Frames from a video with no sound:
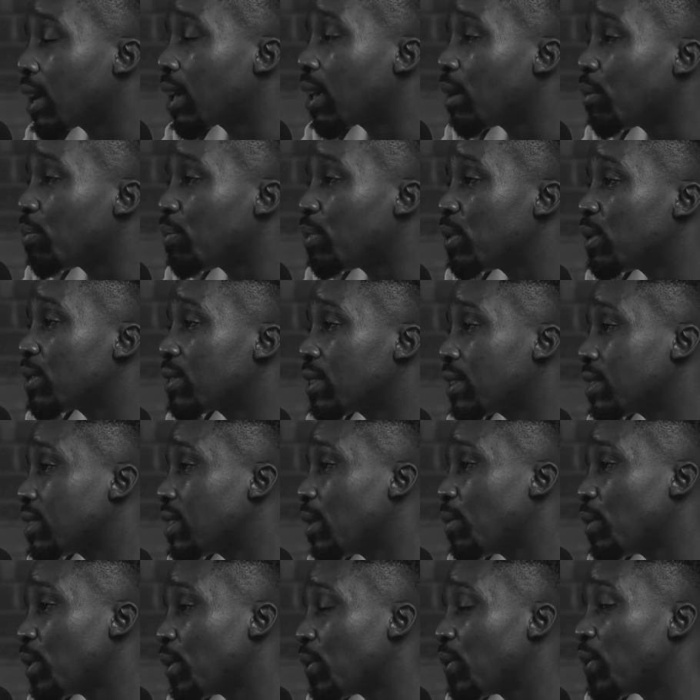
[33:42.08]
get books that
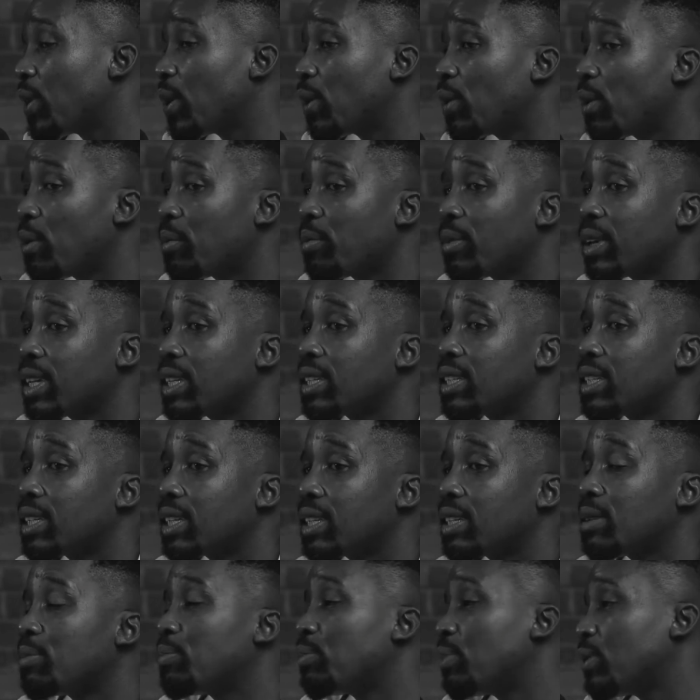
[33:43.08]
someone will recommend
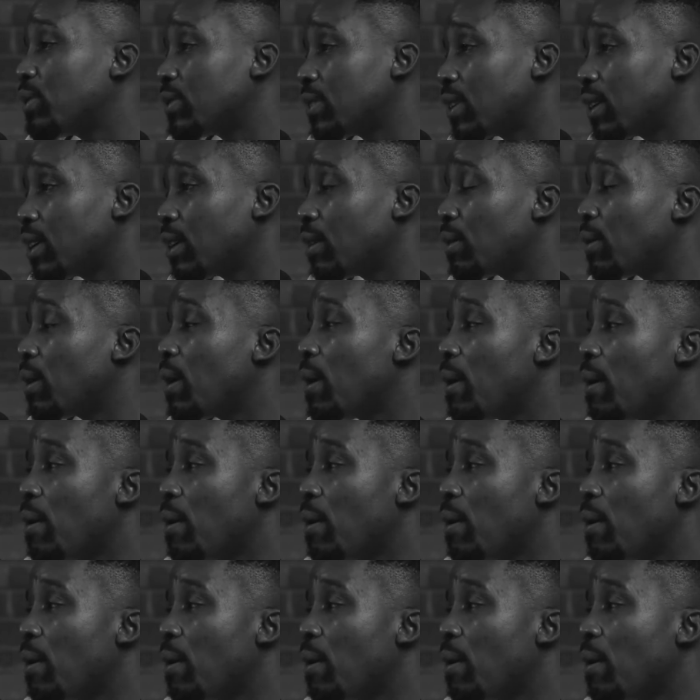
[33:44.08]
and books that are.